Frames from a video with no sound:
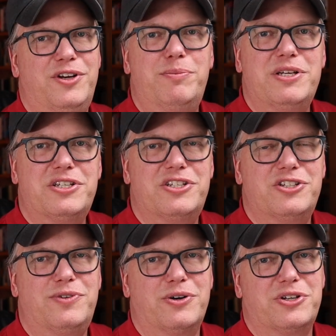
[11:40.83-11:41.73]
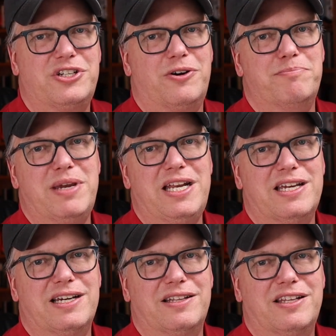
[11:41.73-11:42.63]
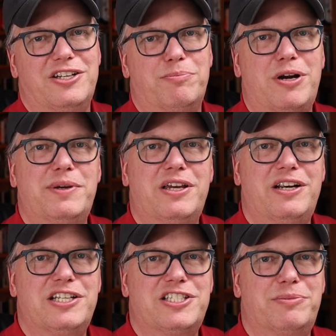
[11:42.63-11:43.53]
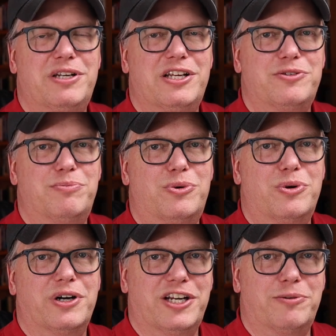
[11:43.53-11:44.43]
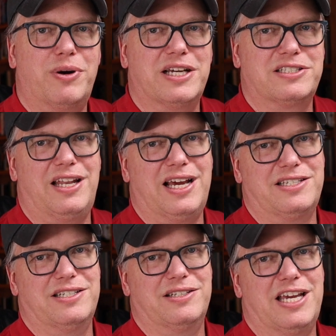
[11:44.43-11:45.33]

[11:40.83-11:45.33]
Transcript: your business is focused on media, then you're probably going to need something that's more enterprise class in